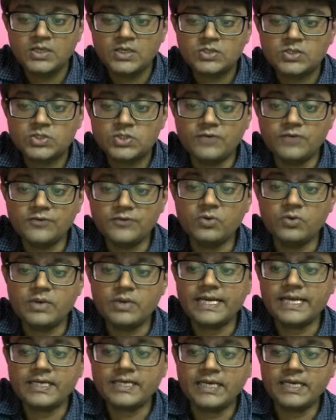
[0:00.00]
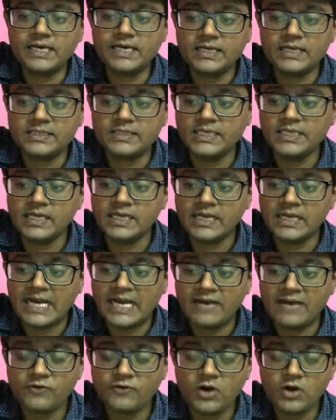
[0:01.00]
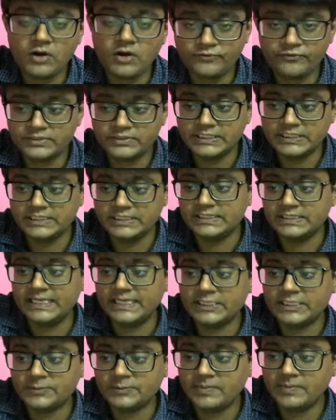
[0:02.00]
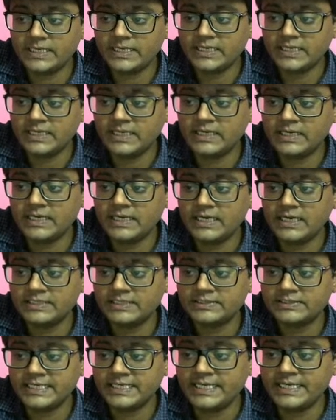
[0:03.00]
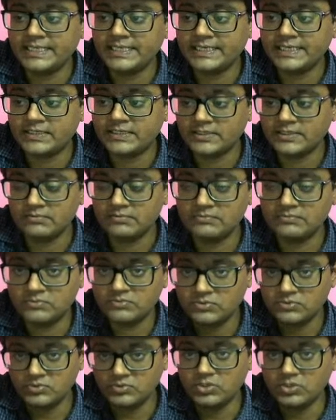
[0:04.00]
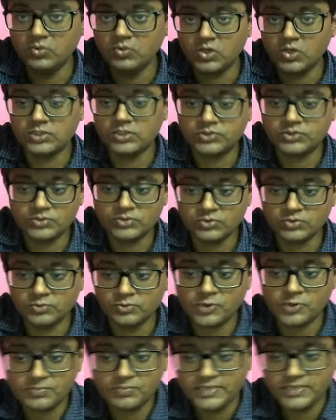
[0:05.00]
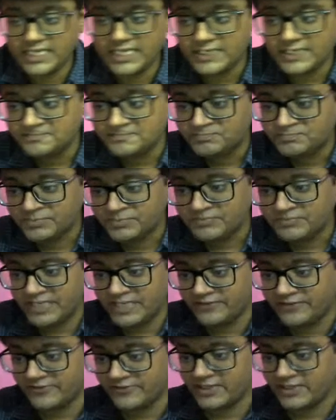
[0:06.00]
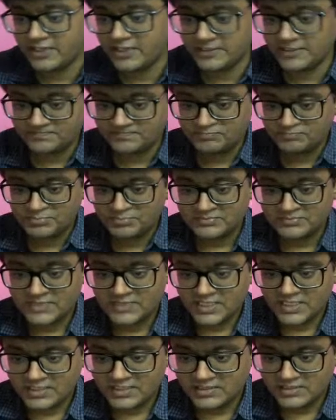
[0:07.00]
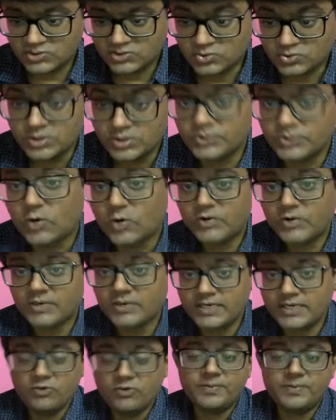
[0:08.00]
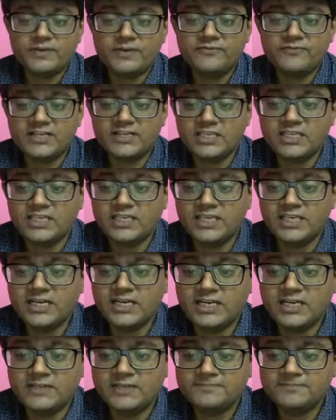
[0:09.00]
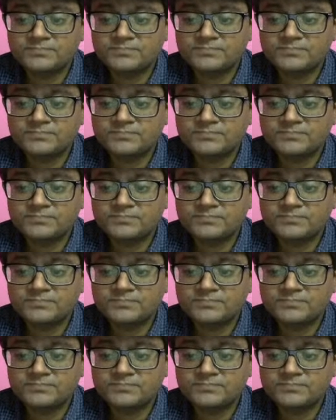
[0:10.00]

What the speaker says: So if you look at the graph of, this is an experimental study that you will also do probably if the schools reopen for the